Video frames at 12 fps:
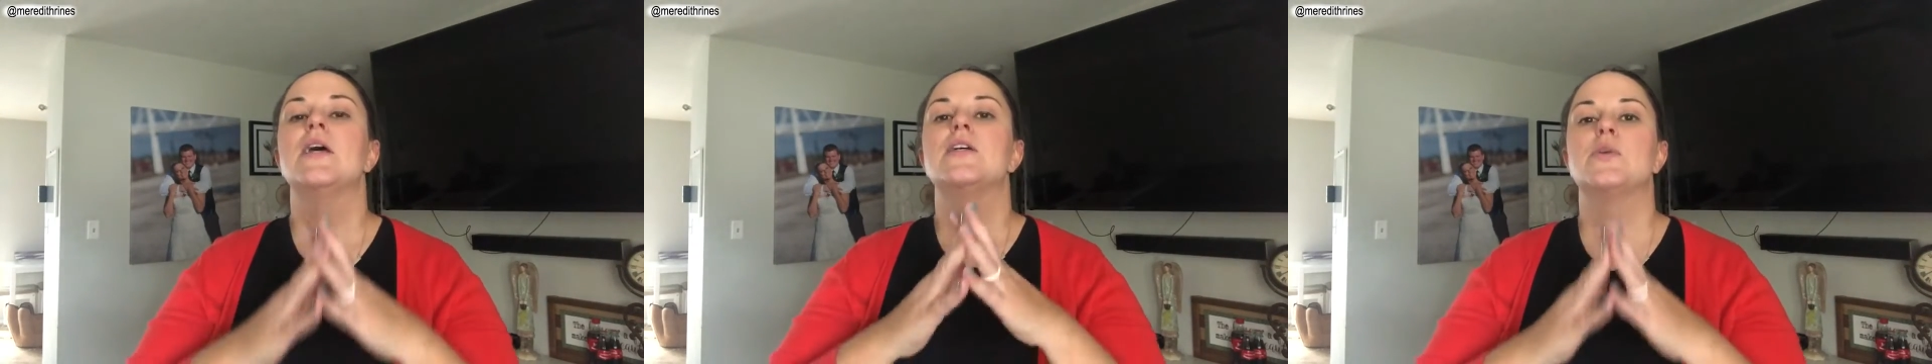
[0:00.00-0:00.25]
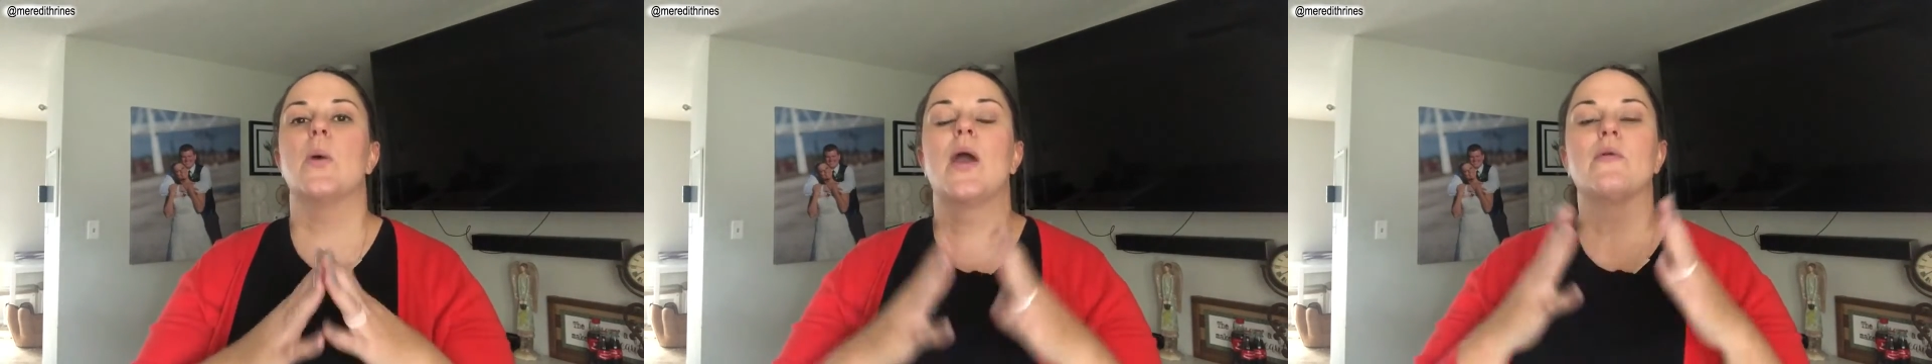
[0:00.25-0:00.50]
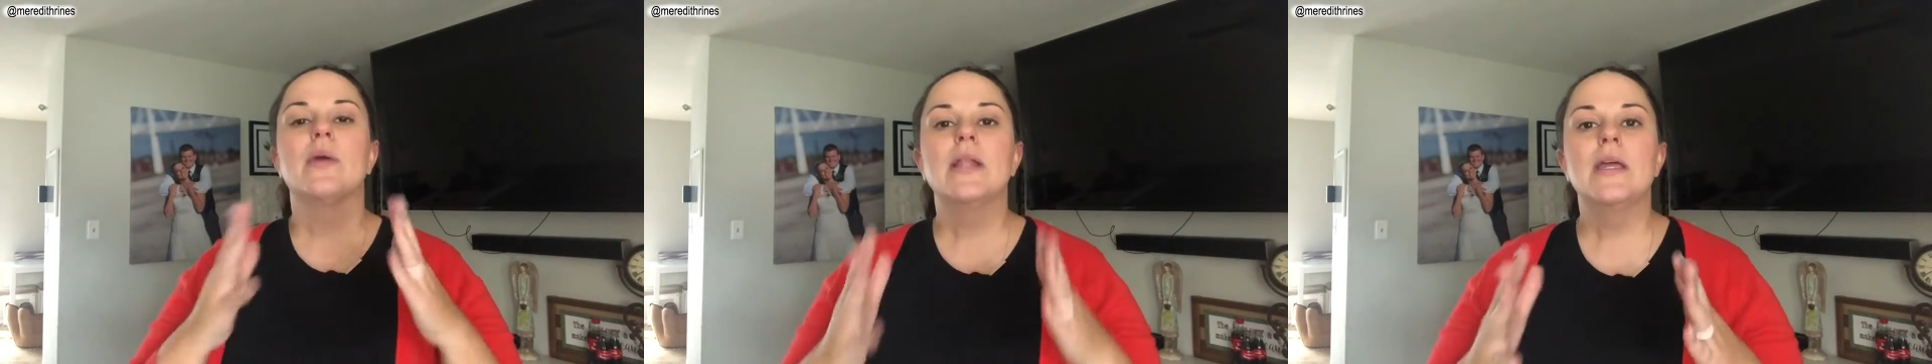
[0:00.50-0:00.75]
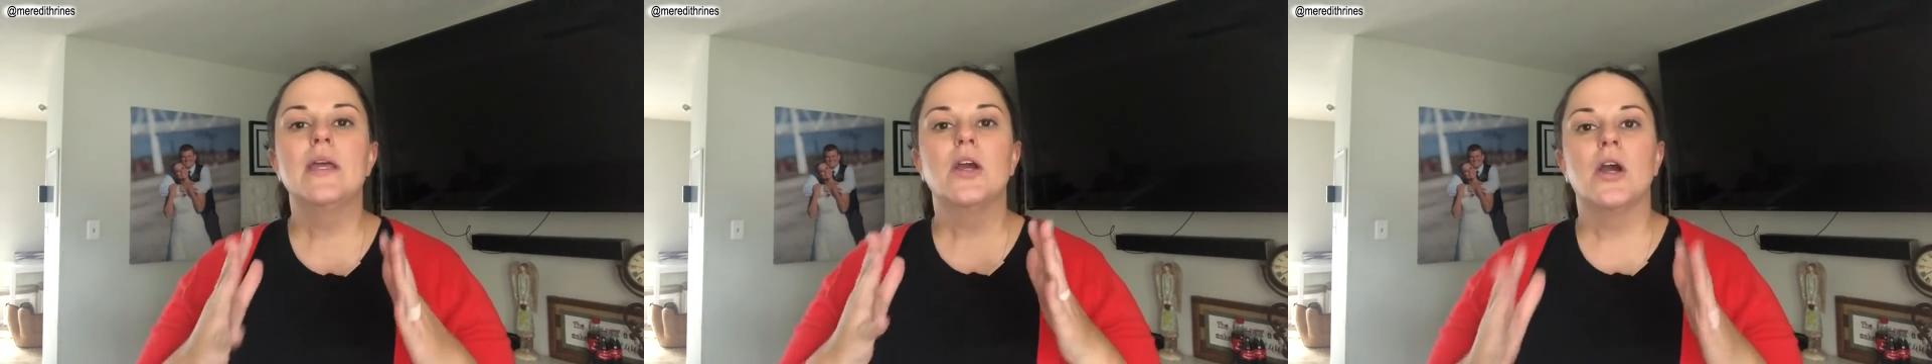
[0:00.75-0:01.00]
So I
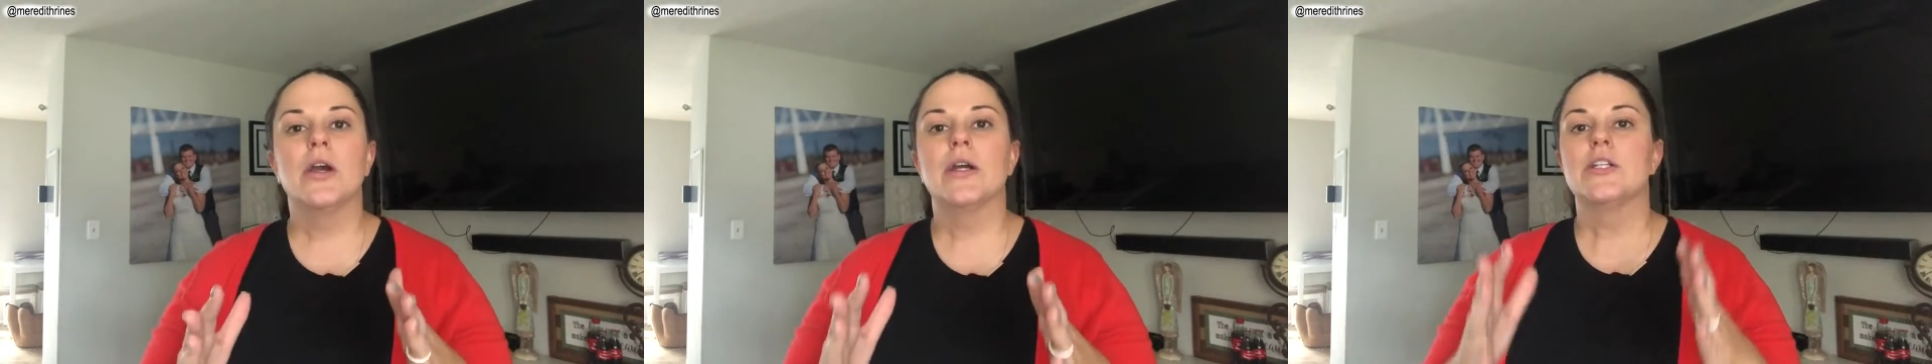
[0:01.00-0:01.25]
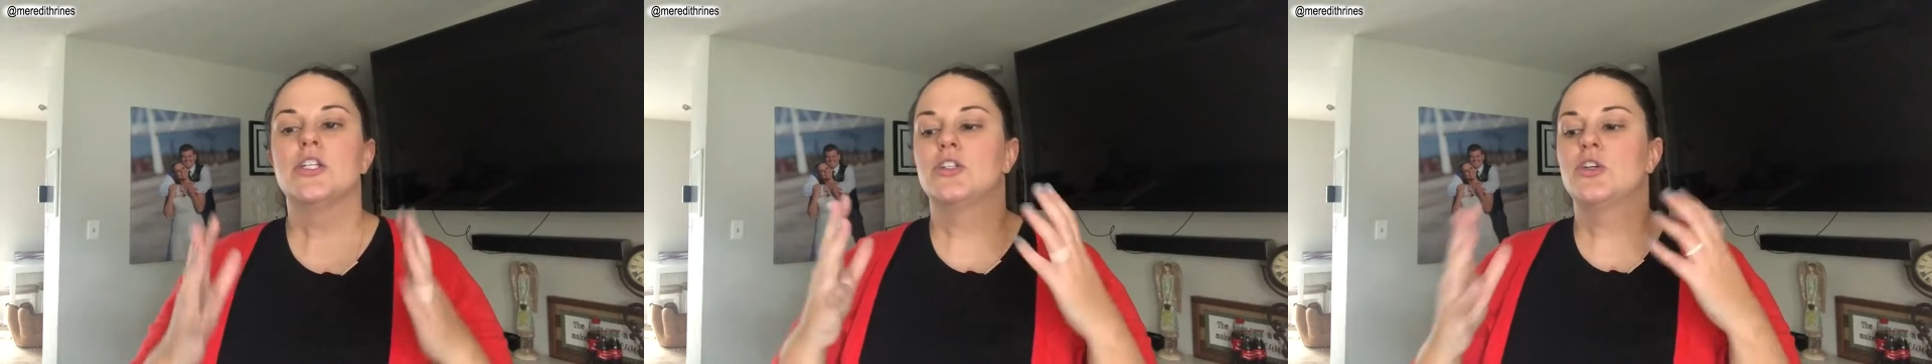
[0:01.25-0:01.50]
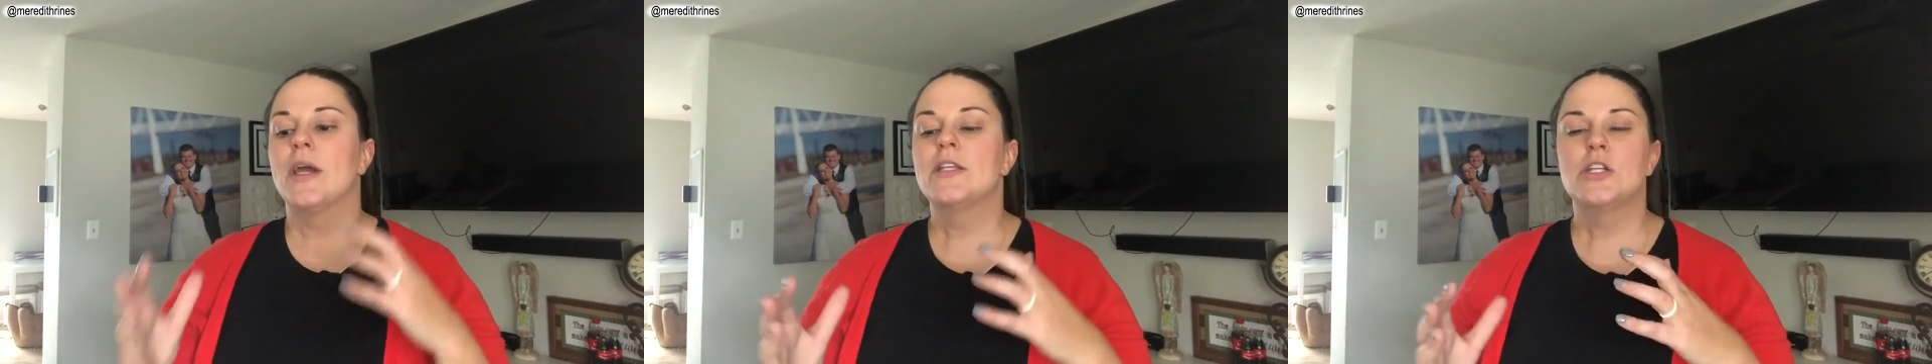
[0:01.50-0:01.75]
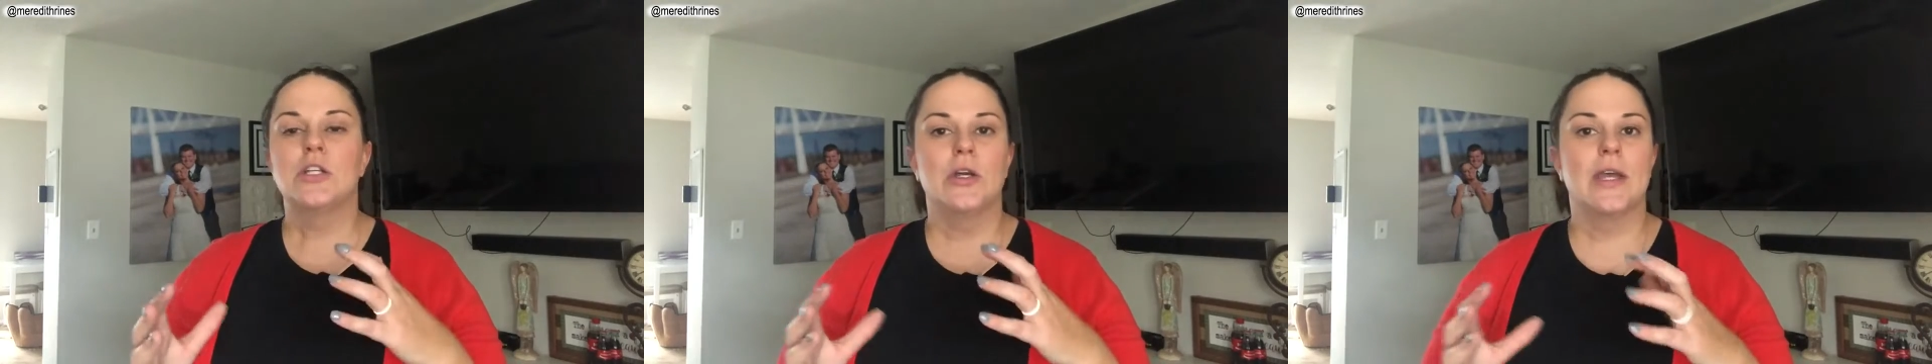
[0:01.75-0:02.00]
really encourage trying
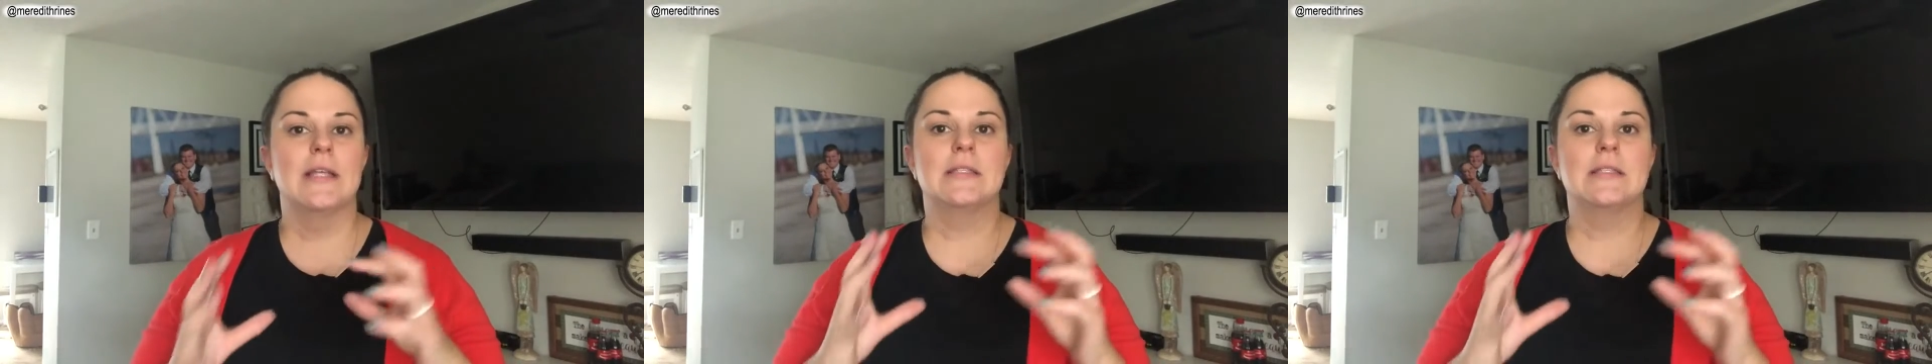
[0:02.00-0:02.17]
to look